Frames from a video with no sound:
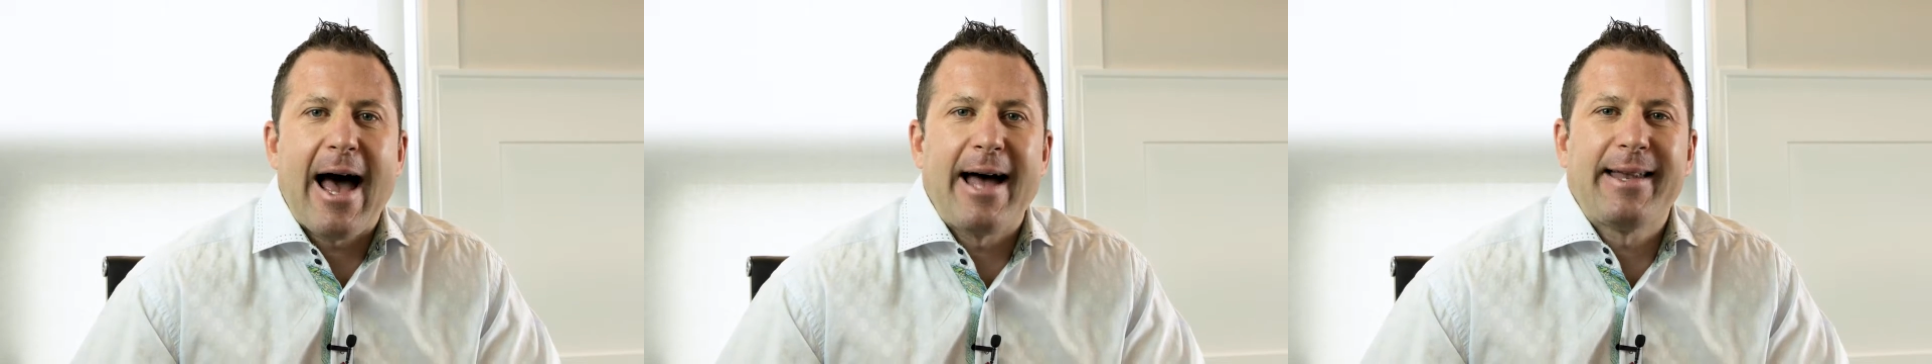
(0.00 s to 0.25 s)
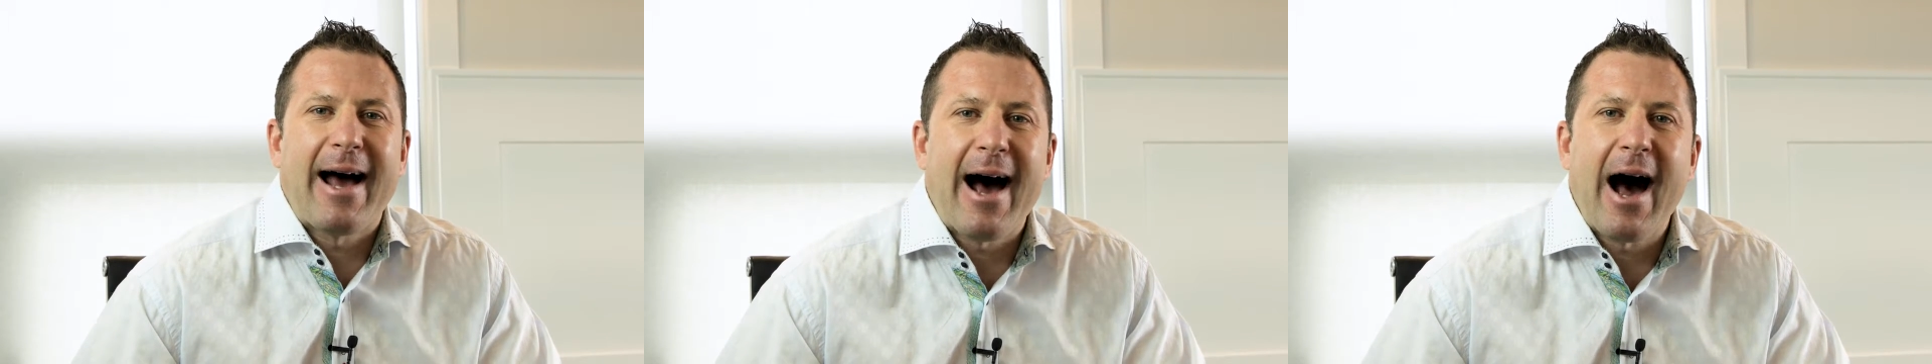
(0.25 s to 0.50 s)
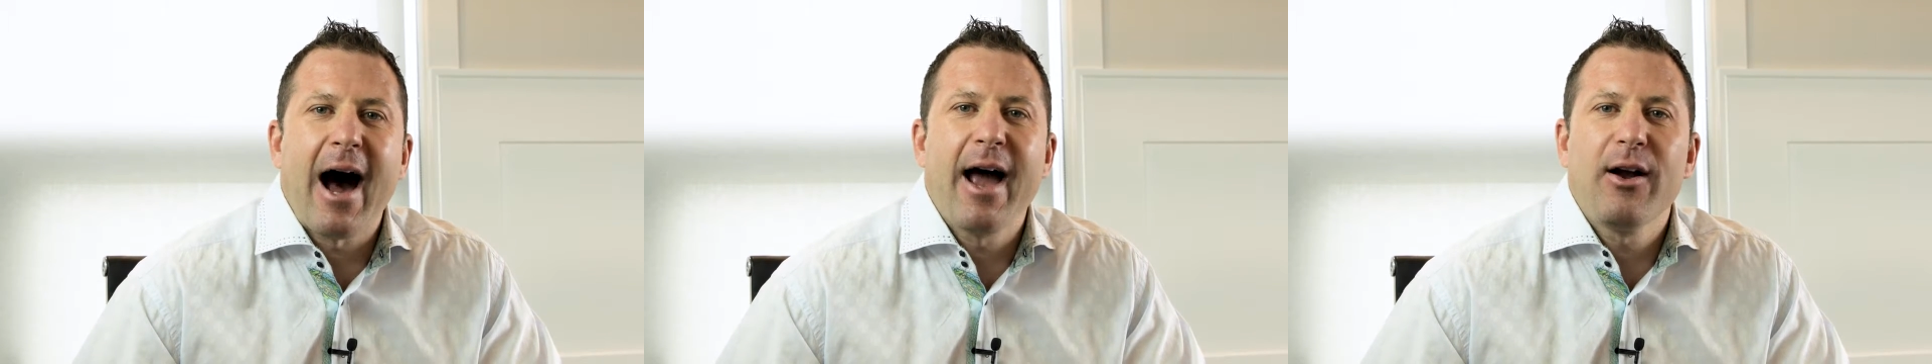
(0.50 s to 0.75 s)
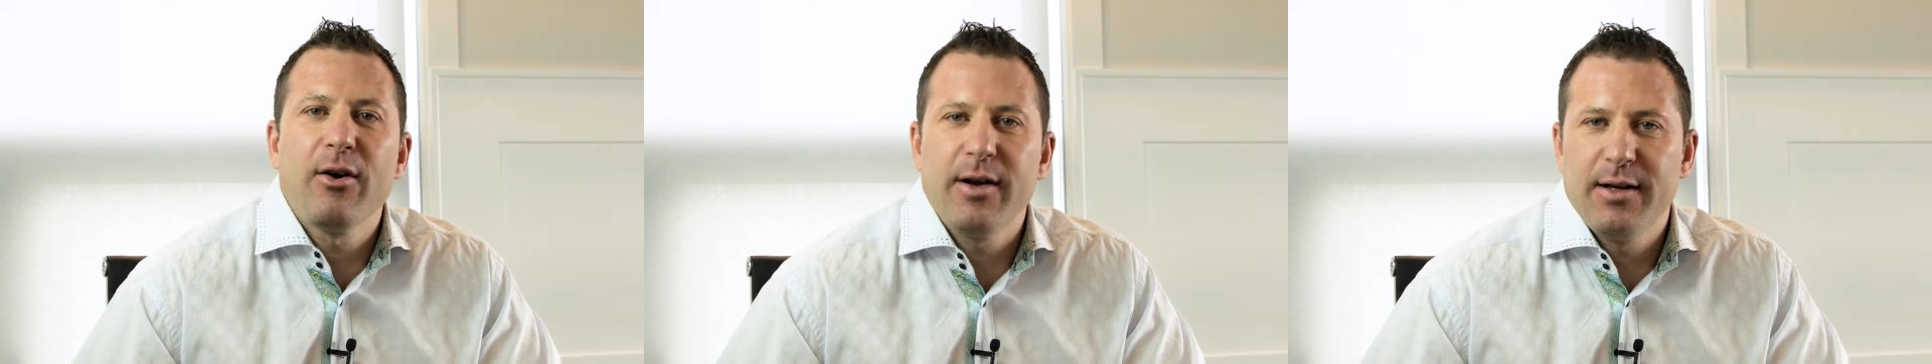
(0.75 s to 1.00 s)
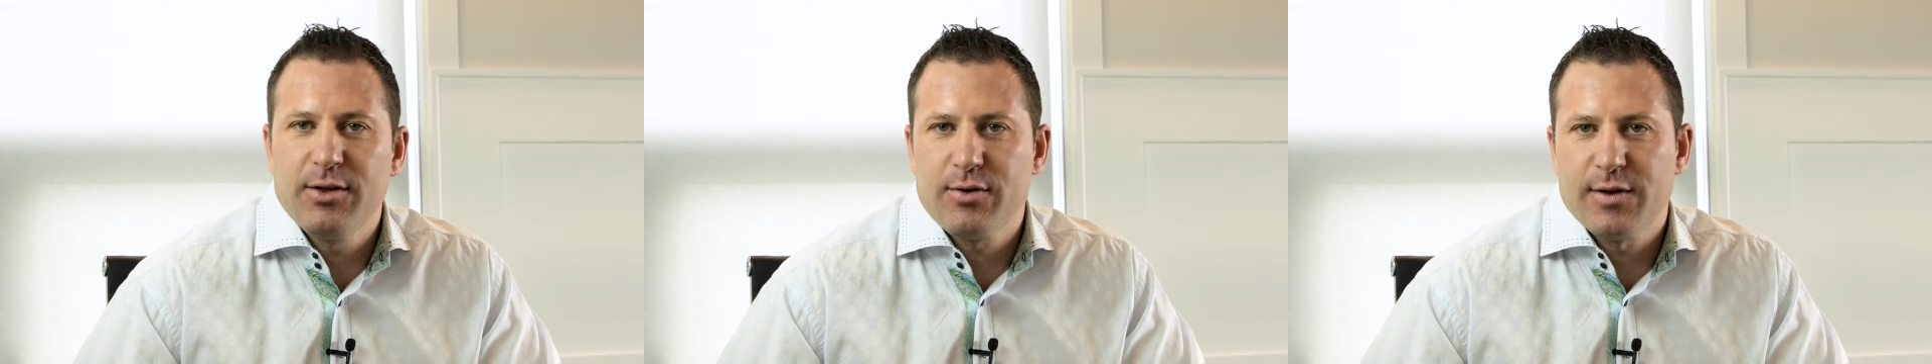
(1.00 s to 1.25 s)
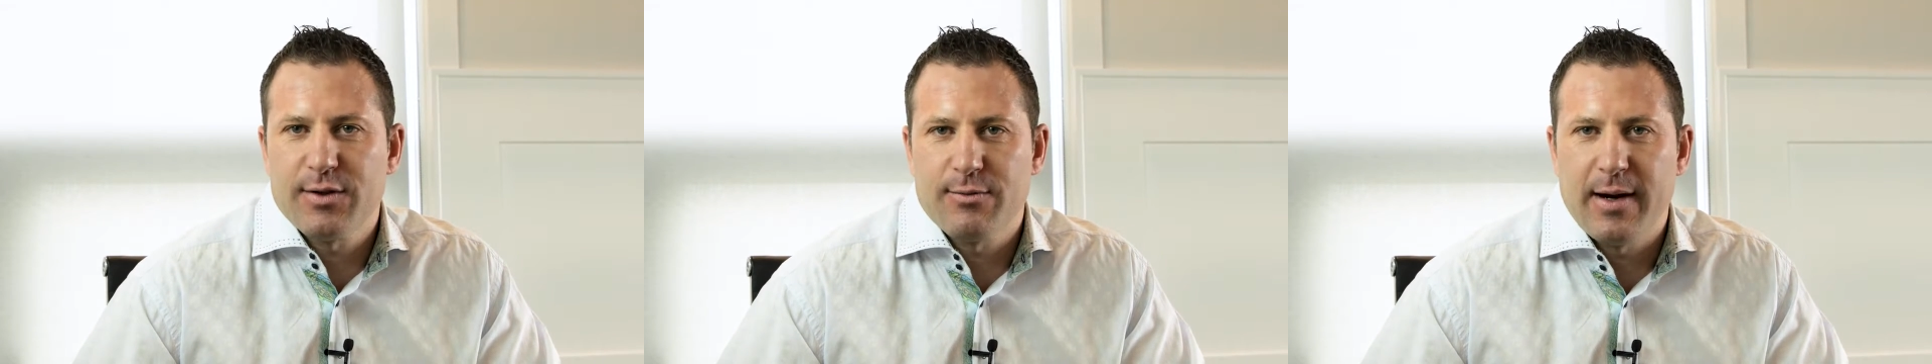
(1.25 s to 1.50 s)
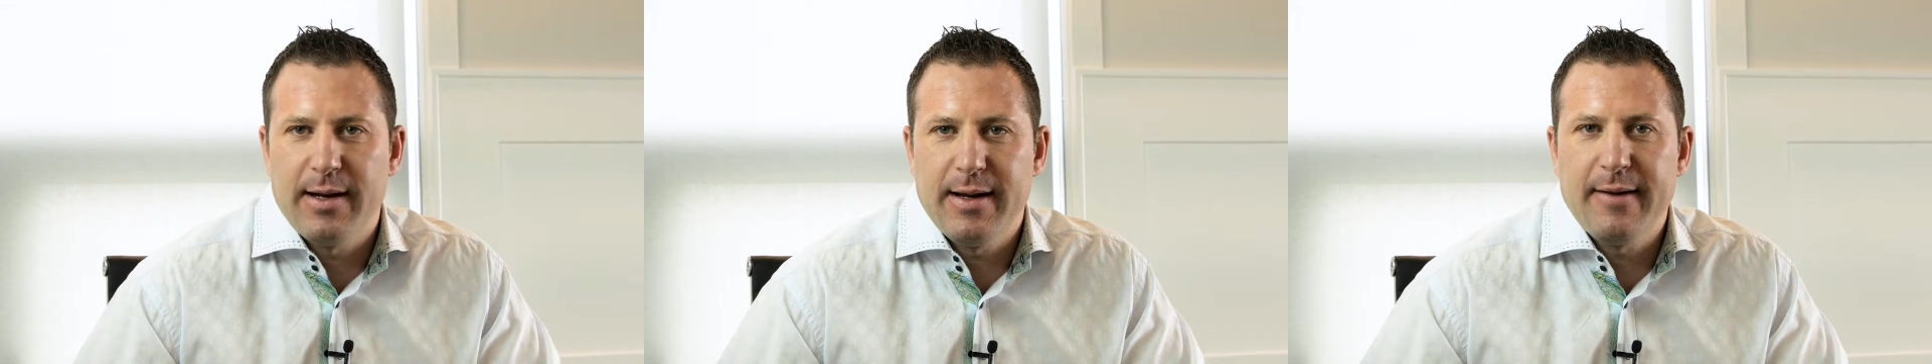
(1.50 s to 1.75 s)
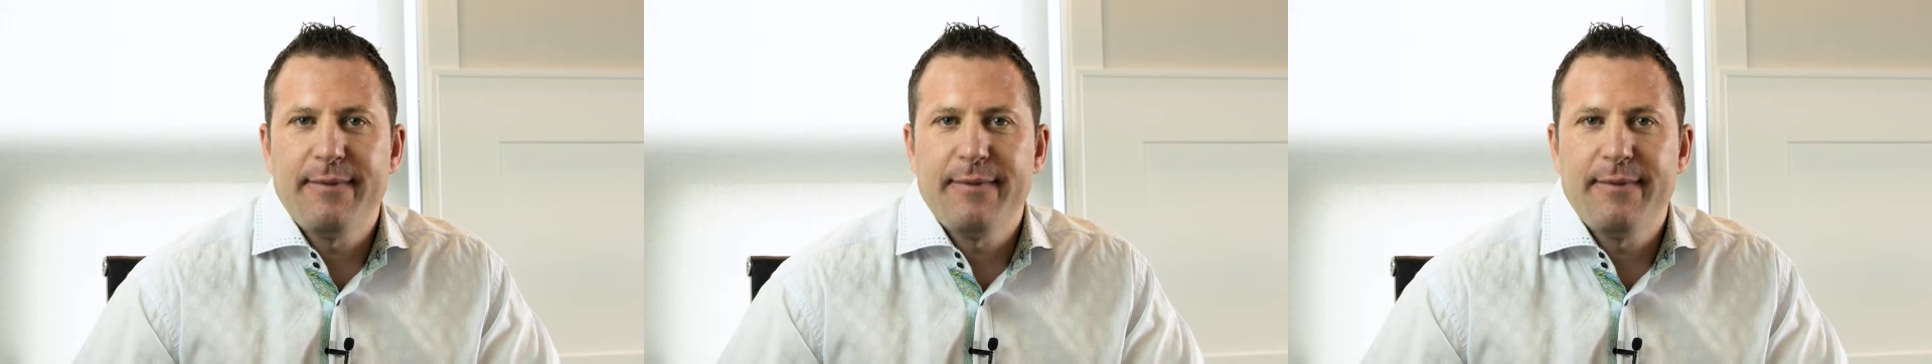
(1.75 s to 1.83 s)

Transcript: at a higher interest rate.